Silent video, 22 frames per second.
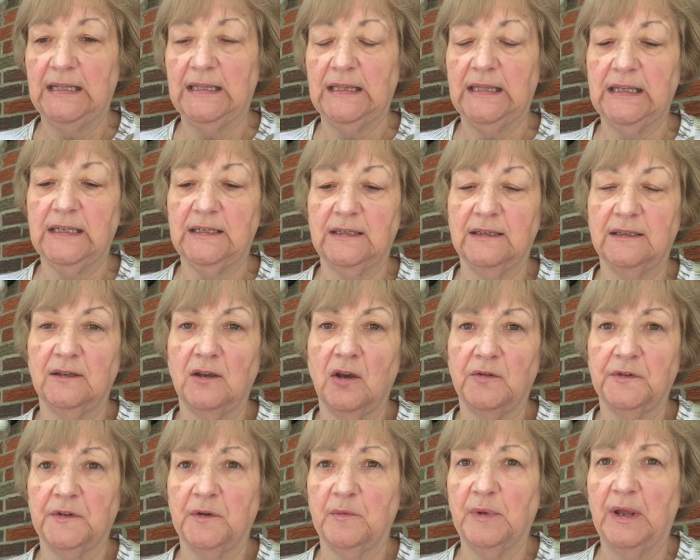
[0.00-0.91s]
this is
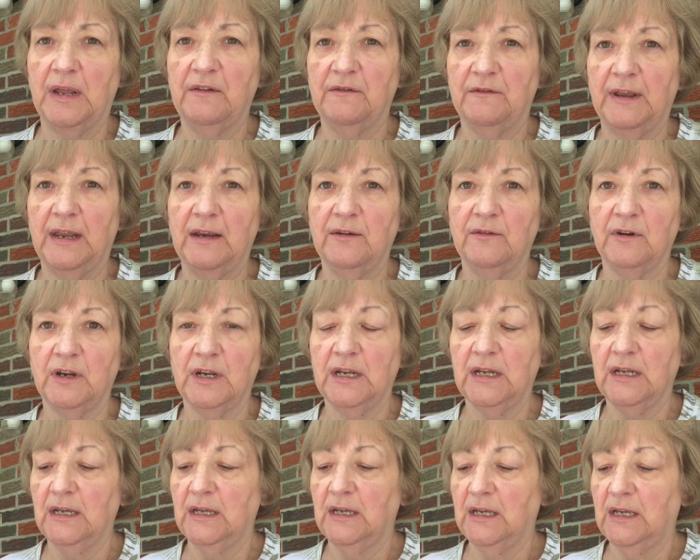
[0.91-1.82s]
also my favorite.
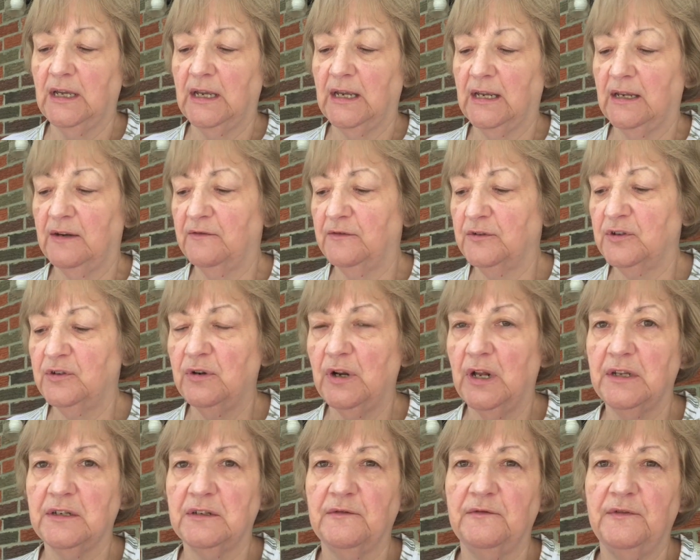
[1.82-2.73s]
And for
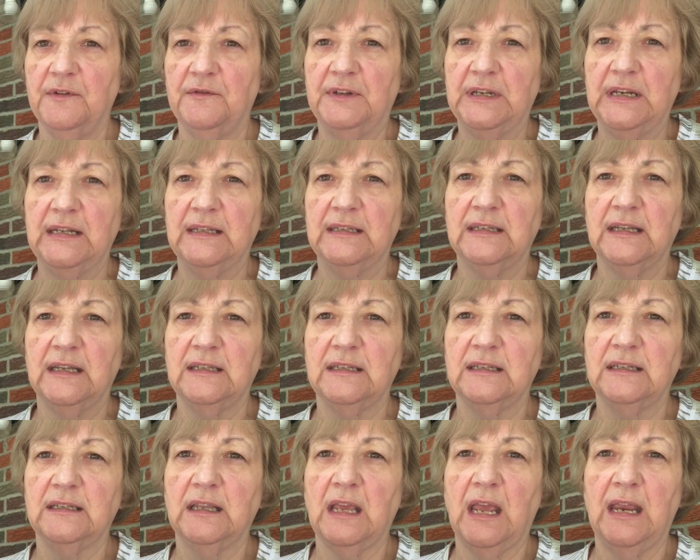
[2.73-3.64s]
$2.15
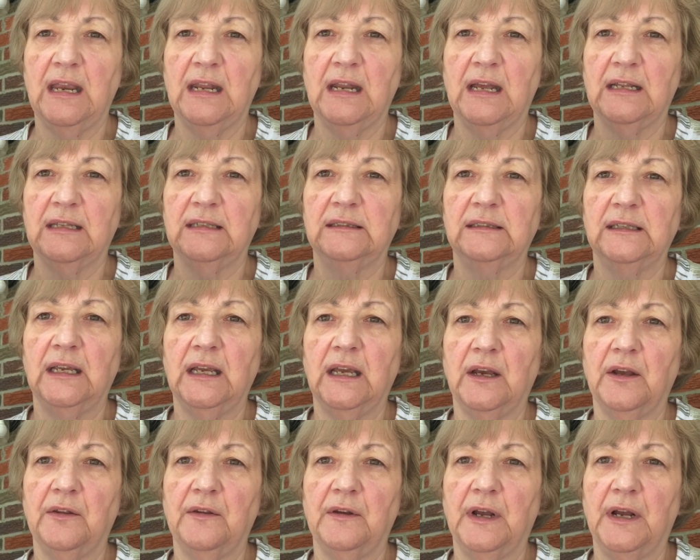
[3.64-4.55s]
a skein on
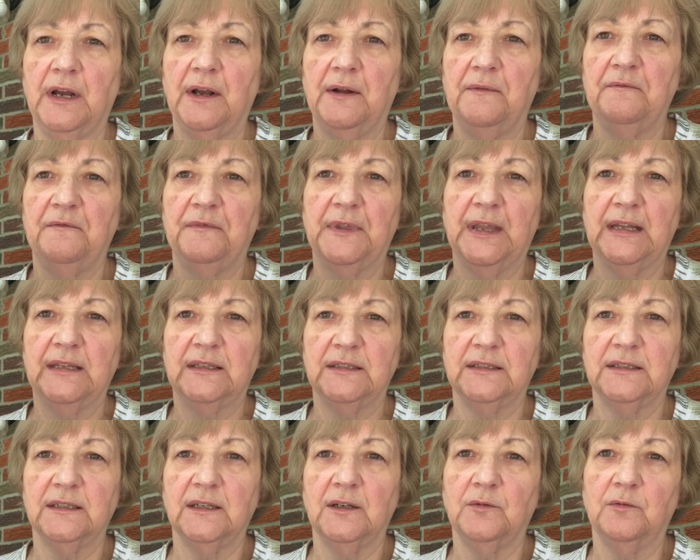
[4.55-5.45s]
sale,
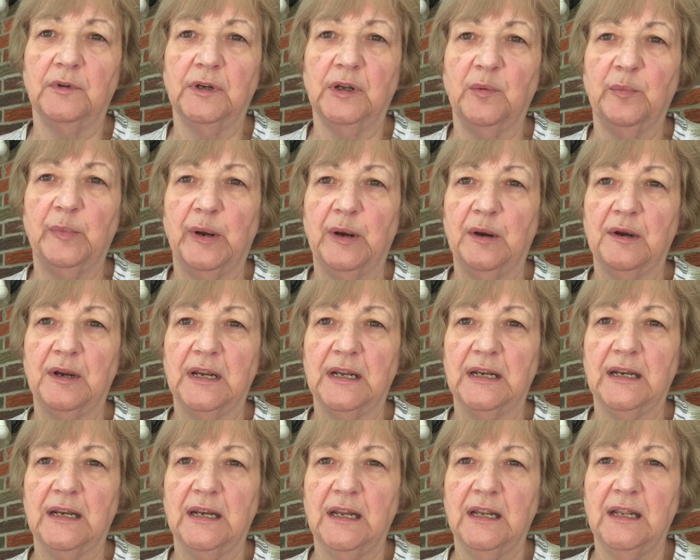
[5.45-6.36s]
that's a real
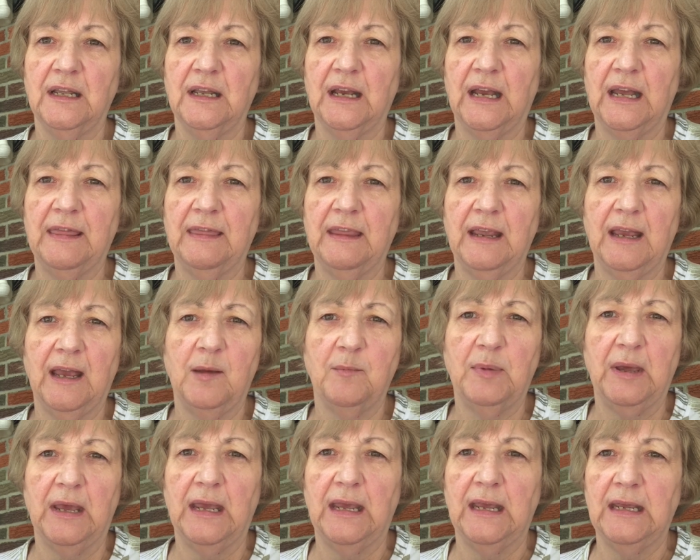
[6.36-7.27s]
bargain. I think I
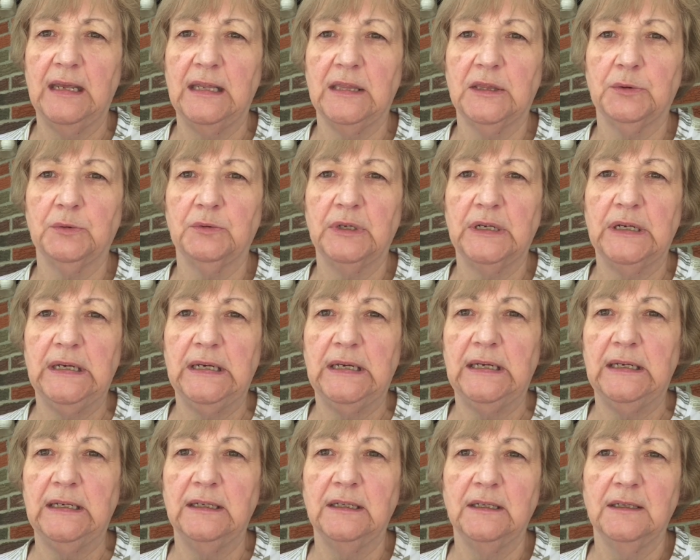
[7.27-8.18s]
pay
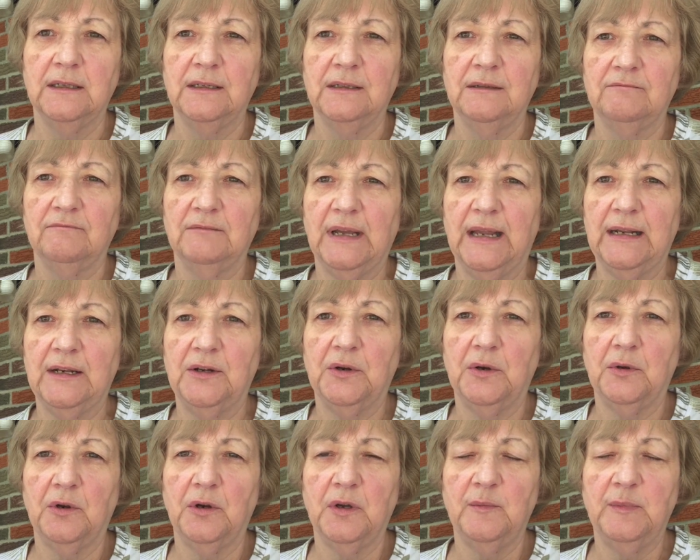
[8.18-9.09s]

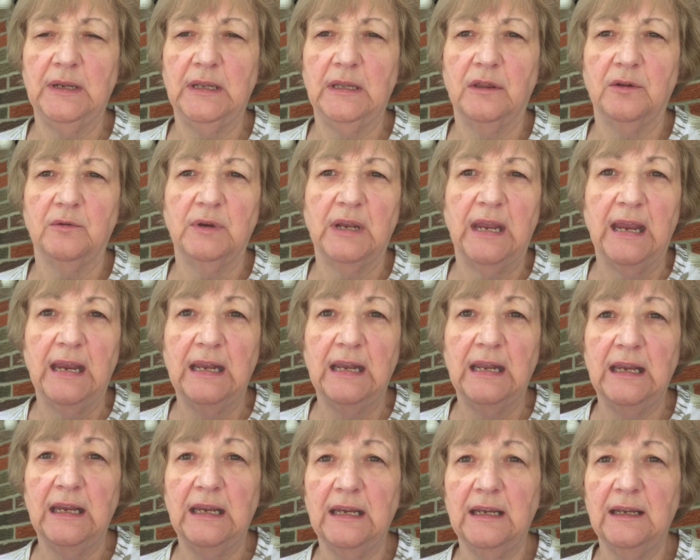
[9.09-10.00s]
could be
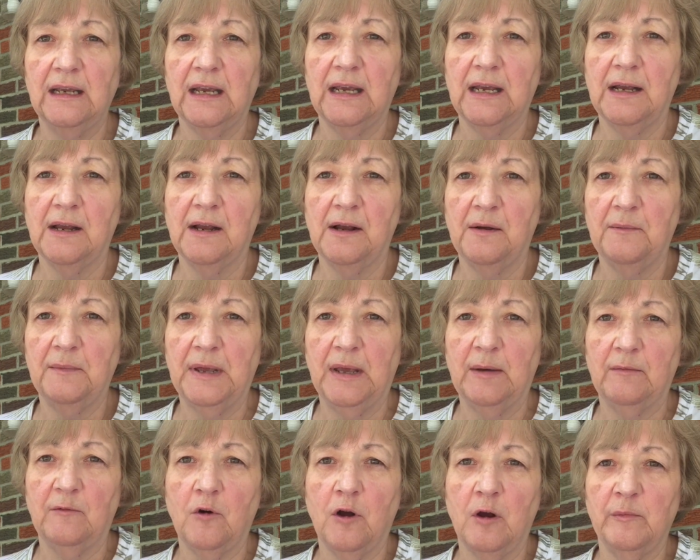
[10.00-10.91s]
$3.80 at
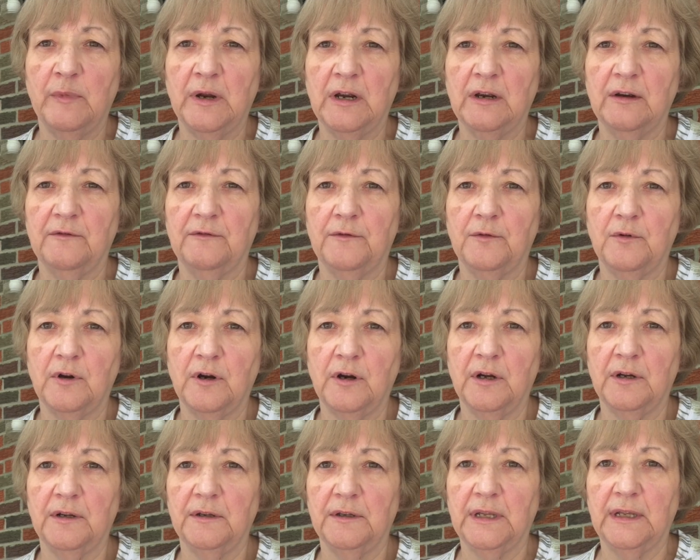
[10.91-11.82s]
Walmart
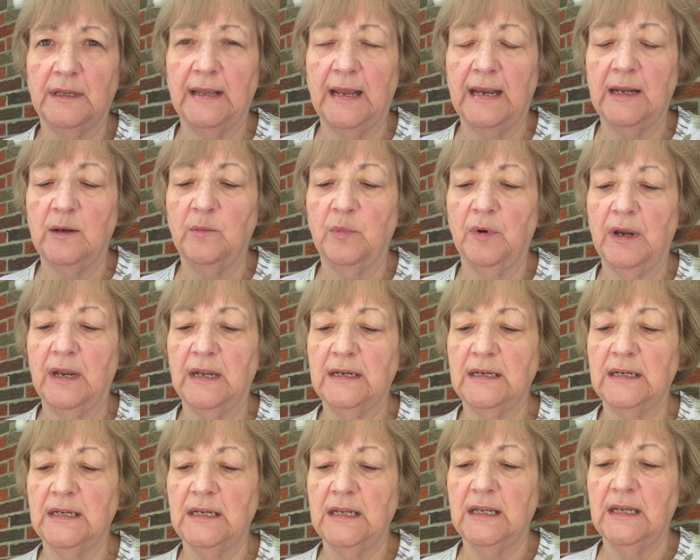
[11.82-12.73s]
for the Lion Brand.
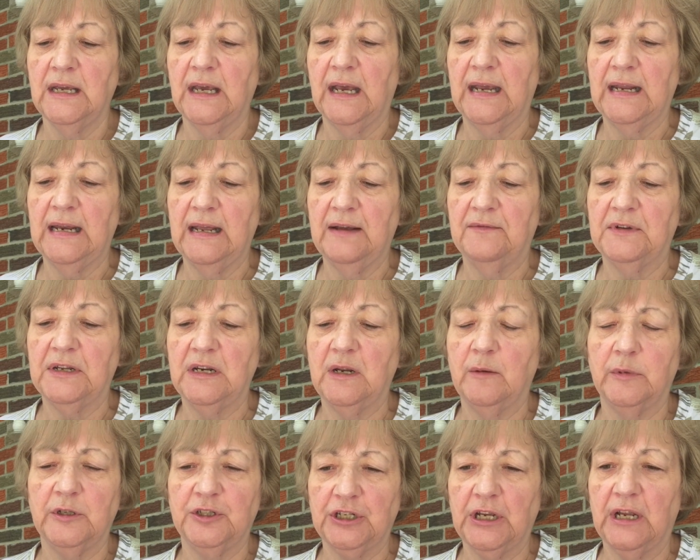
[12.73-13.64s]
I'd have to
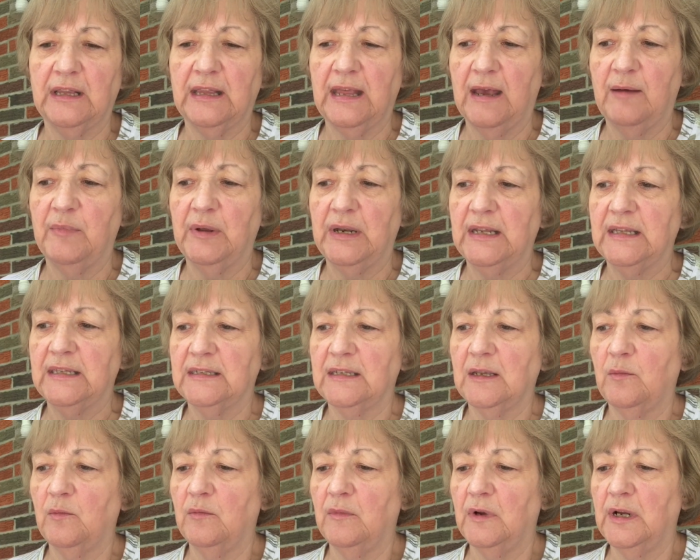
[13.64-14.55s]
double check that, but it's
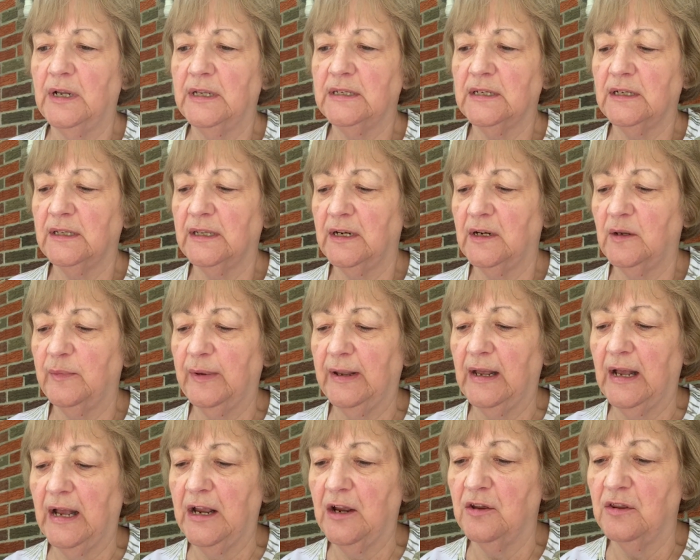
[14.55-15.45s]
a little bit
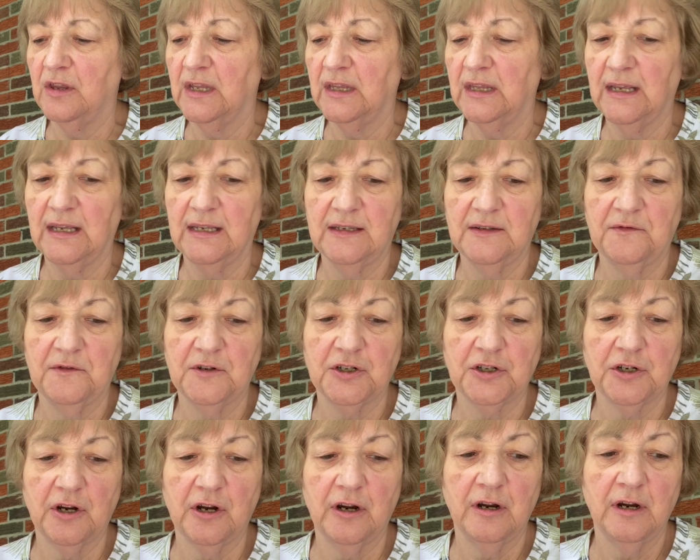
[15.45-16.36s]
higher than this for
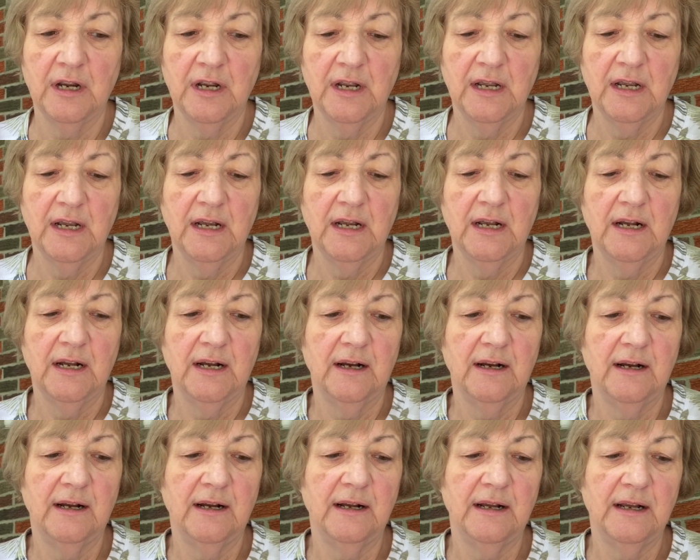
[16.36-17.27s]
sure.
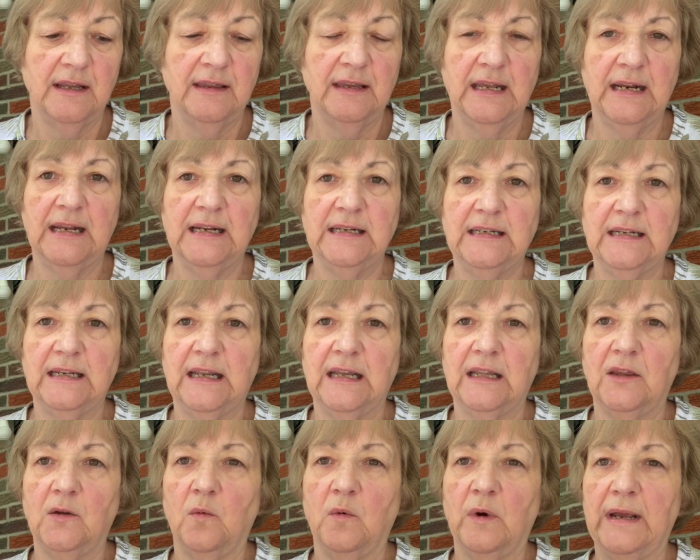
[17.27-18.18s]
And then I did get
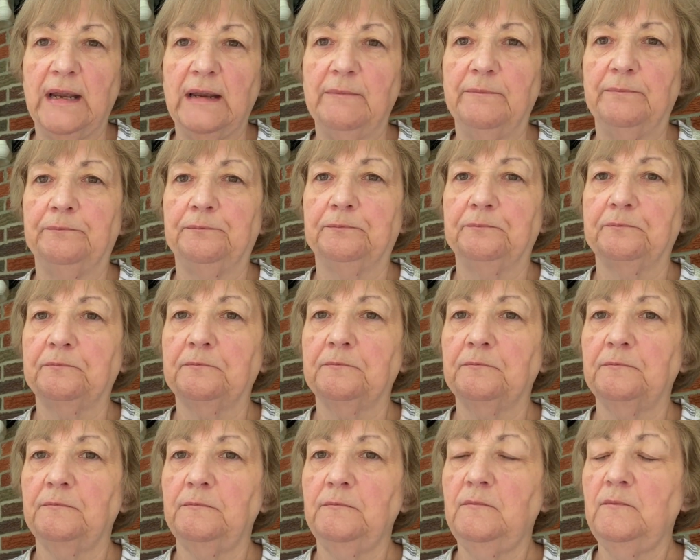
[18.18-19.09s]
the white,
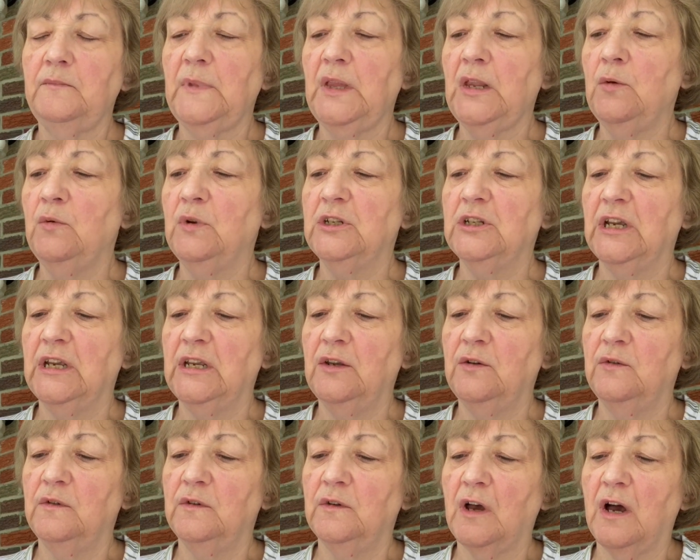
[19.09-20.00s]
which I
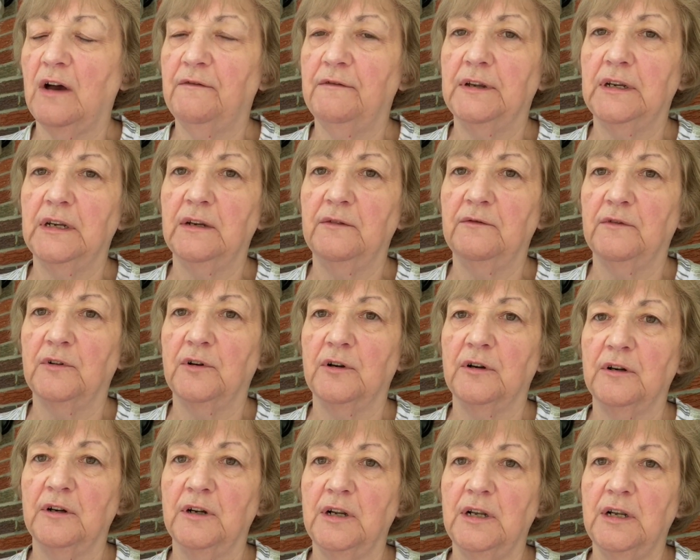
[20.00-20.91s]
use often
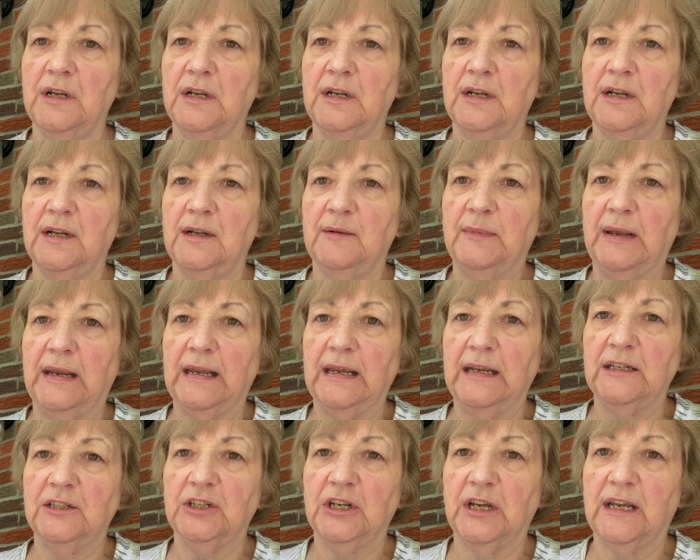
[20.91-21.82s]
for
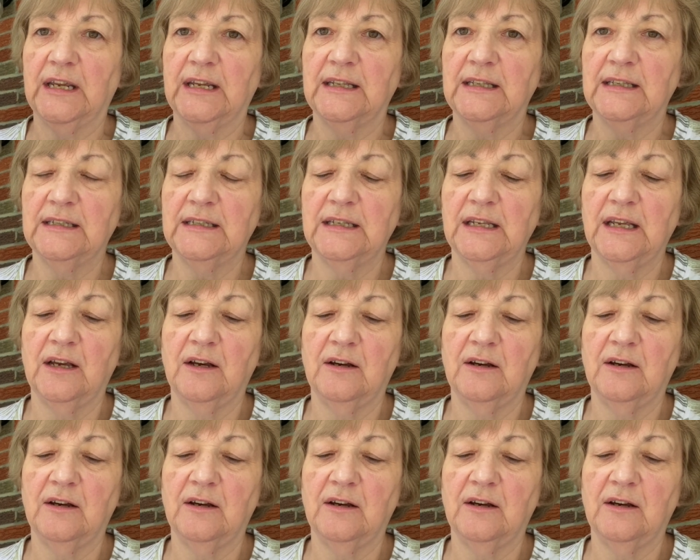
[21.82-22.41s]
making chickens.